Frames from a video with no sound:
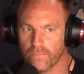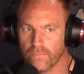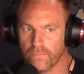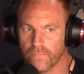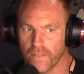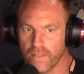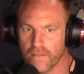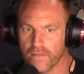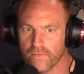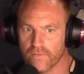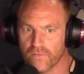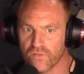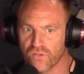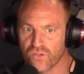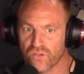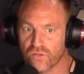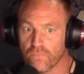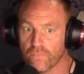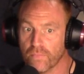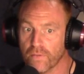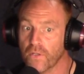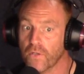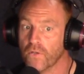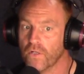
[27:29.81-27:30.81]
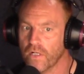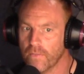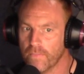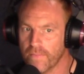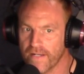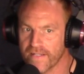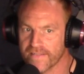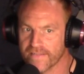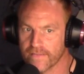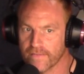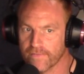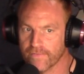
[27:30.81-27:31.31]
But it's purely
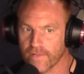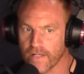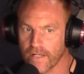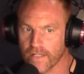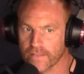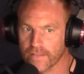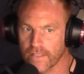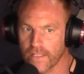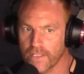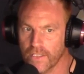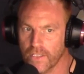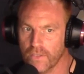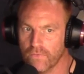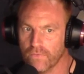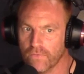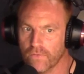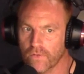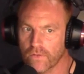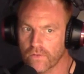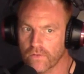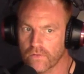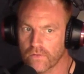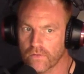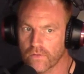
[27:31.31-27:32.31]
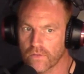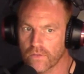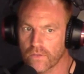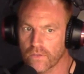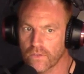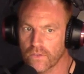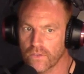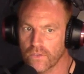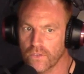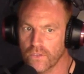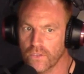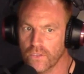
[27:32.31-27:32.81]
based on the fact that you've
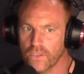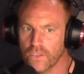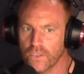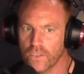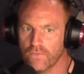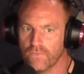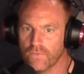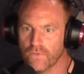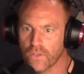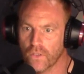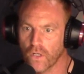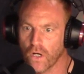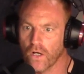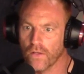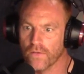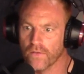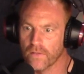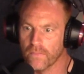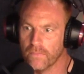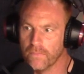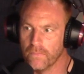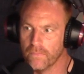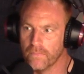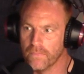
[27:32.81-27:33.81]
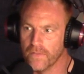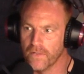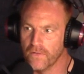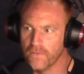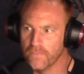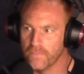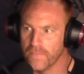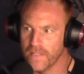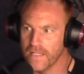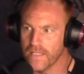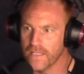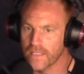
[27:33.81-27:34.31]
you've got the you
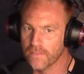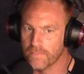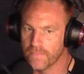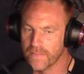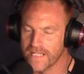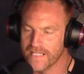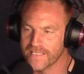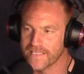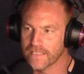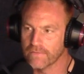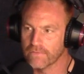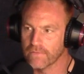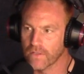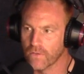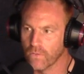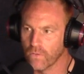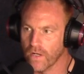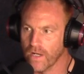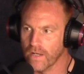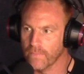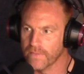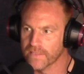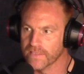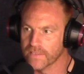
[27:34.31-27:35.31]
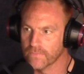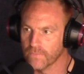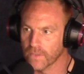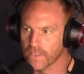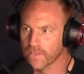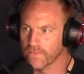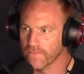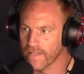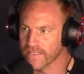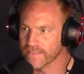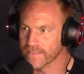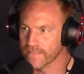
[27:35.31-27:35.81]
meet the basic requirements of what
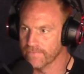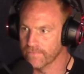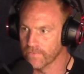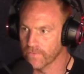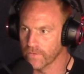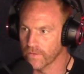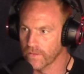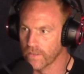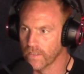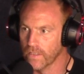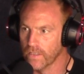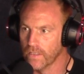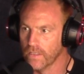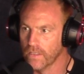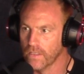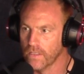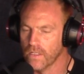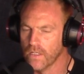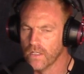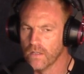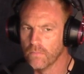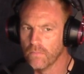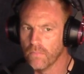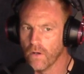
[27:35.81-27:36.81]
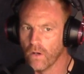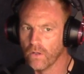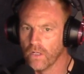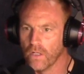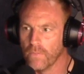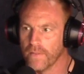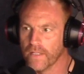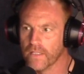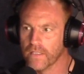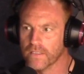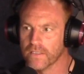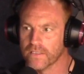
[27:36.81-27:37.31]
they're asking for. Yeah. Only
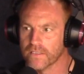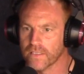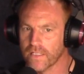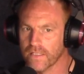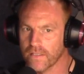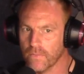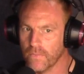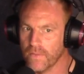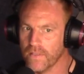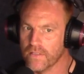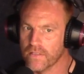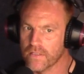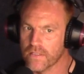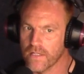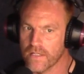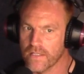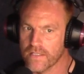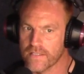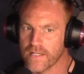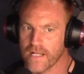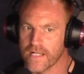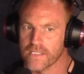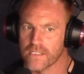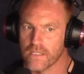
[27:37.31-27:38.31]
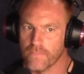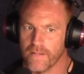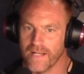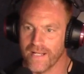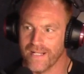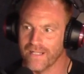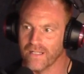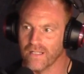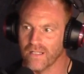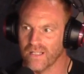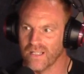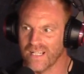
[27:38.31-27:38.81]
because we t- tend to
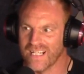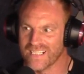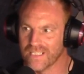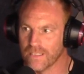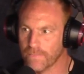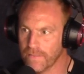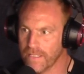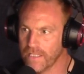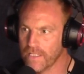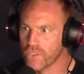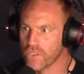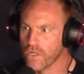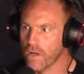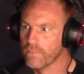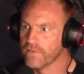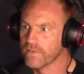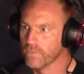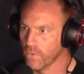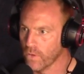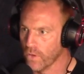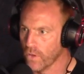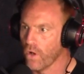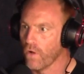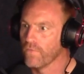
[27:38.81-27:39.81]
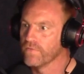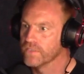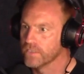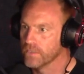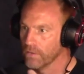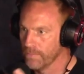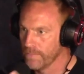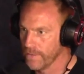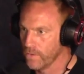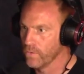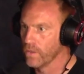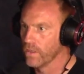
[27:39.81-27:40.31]
be lesser paid jobs than what an officer
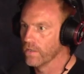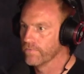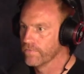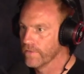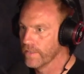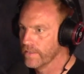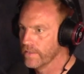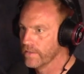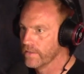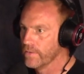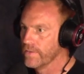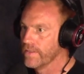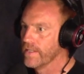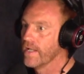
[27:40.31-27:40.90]
would be qualified to do.